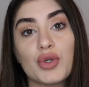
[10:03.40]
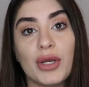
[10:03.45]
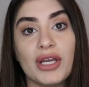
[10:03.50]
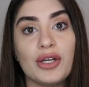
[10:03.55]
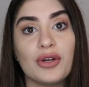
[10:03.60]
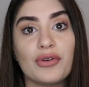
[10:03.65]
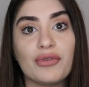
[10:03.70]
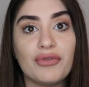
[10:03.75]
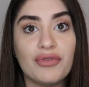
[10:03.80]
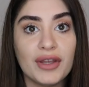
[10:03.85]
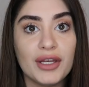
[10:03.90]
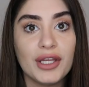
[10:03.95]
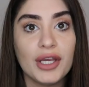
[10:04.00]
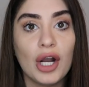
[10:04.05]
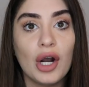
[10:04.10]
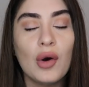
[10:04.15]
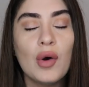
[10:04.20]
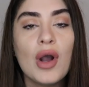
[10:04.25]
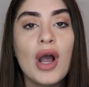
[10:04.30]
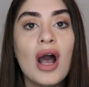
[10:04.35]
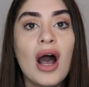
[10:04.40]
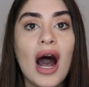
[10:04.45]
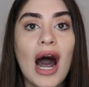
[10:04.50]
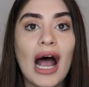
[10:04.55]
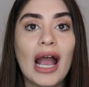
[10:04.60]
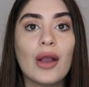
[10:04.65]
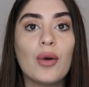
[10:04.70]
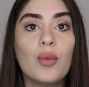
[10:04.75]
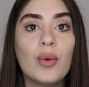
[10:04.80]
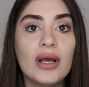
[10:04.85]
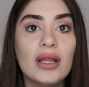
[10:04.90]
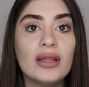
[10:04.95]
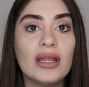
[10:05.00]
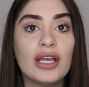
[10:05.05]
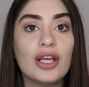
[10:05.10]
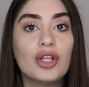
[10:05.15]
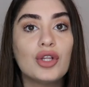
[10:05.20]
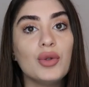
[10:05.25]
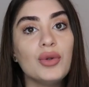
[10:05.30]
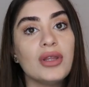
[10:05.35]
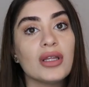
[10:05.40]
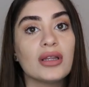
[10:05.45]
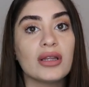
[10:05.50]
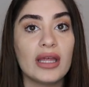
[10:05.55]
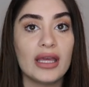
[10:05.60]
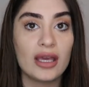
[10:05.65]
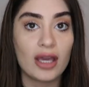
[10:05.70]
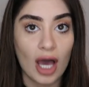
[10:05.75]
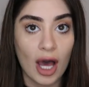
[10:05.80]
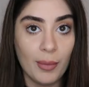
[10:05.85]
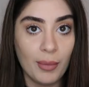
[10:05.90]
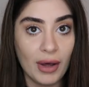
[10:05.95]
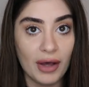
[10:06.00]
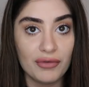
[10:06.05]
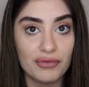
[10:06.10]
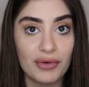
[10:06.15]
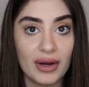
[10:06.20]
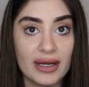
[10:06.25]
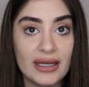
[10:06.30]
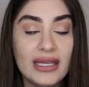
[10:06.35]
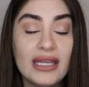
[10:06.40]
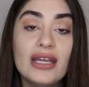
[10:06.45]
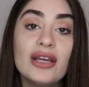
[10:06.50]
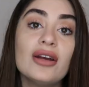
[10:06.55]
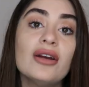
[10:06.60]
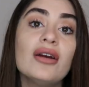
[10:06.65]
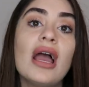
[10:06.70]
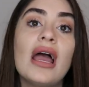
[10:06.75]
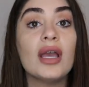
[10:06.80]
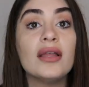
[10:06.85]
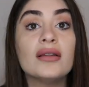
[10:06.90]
trainer video. I will include the link above right here